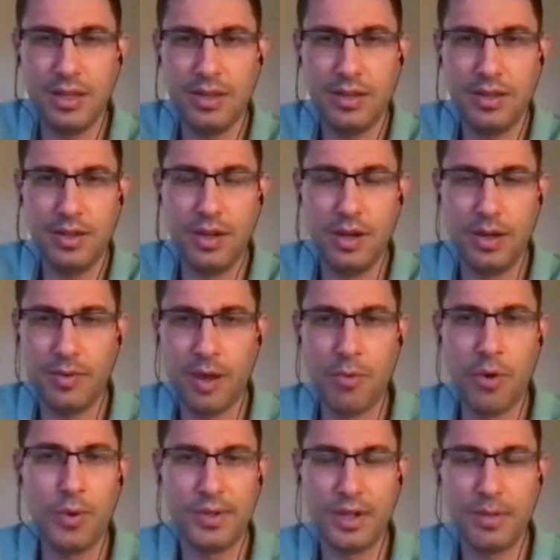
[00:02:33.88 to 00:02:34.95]
I'm
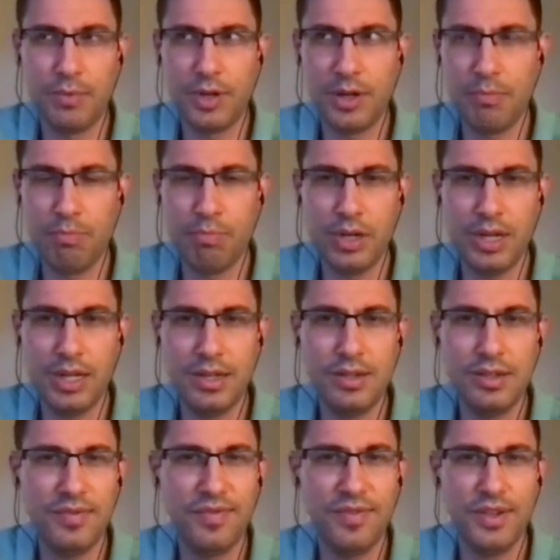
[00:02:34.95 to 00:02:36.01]
always up there, but it
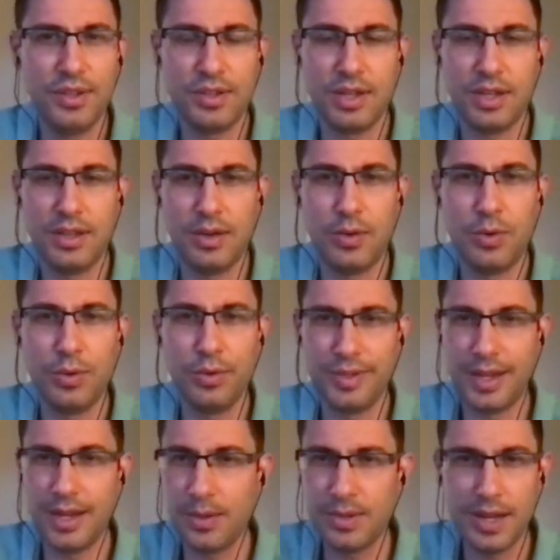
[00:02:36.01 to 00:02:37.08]
just feels like the whole
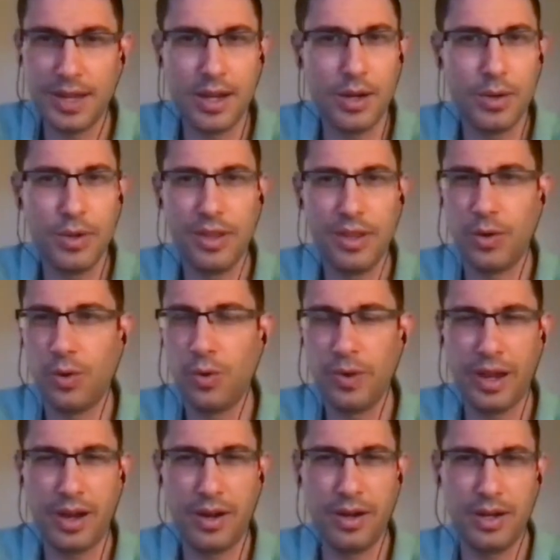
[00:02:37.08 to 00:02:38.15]
downtown and the whole
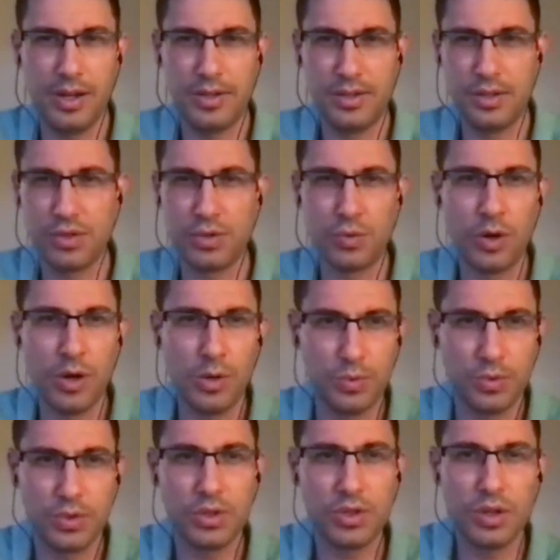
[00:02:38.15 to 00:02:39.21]
area has just
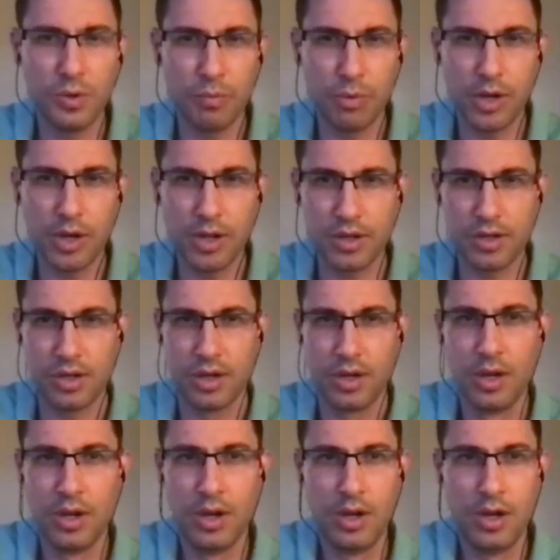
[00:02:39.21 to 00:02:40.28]
grown so much.
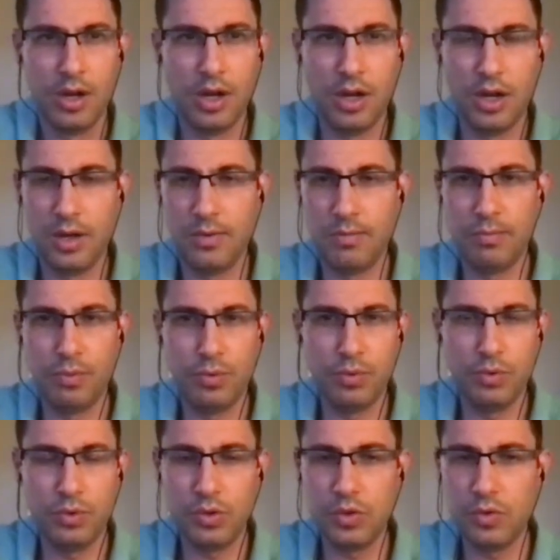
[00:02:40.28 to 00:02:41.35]
Um,
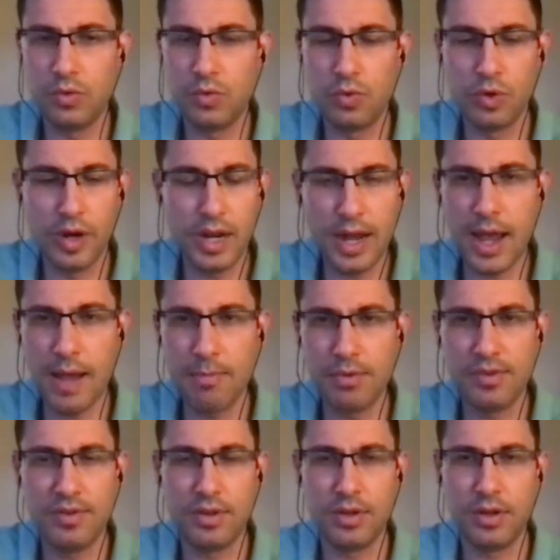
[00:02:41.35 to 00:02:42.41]
Great
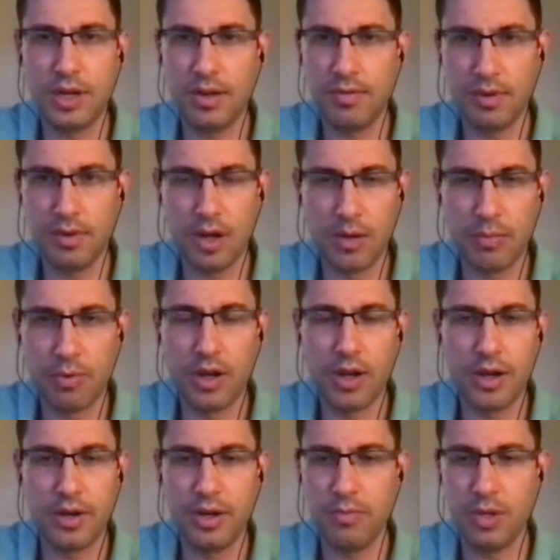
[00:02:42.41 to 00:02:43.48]
atmosphere, great
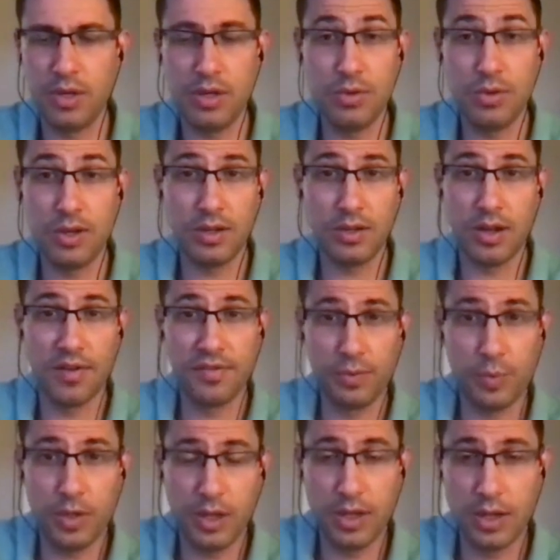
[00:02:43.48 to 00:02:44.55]
camaraderie. I mean, you kicked off the
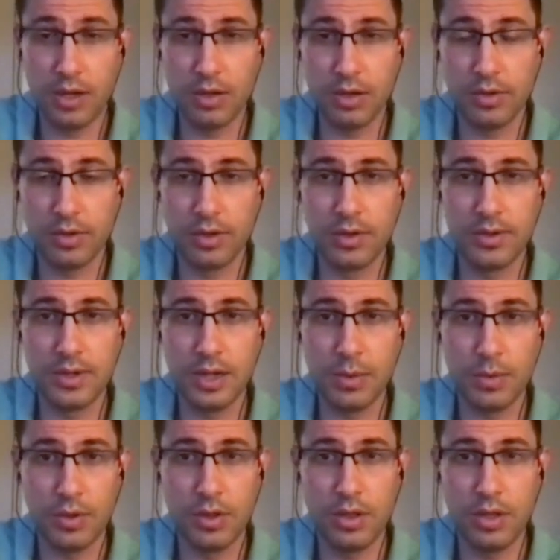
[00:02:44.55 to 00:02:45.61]
weekend on Thursday
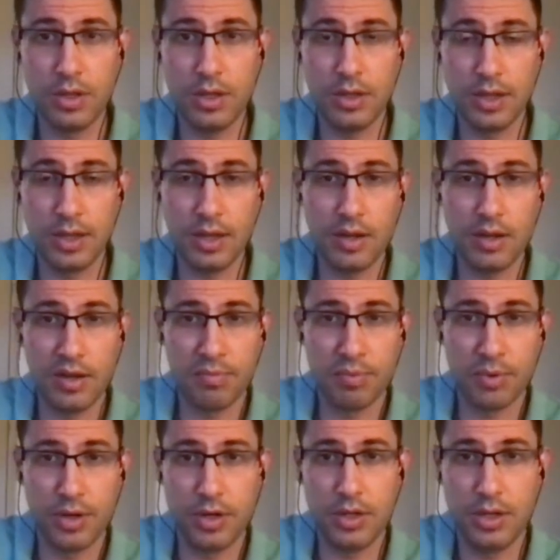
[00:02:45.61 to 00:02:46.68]
with the kickoff
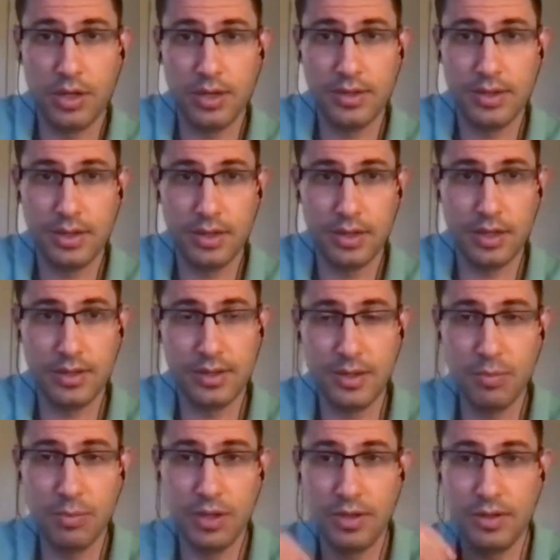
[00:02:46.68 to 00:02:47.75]
party at
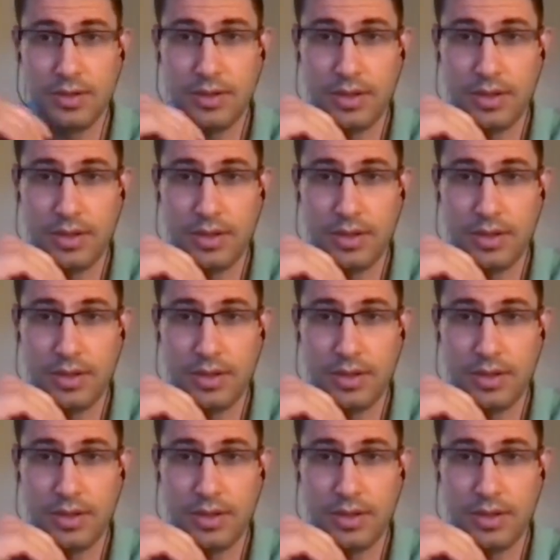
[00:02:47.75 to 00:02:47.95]
Seepkins.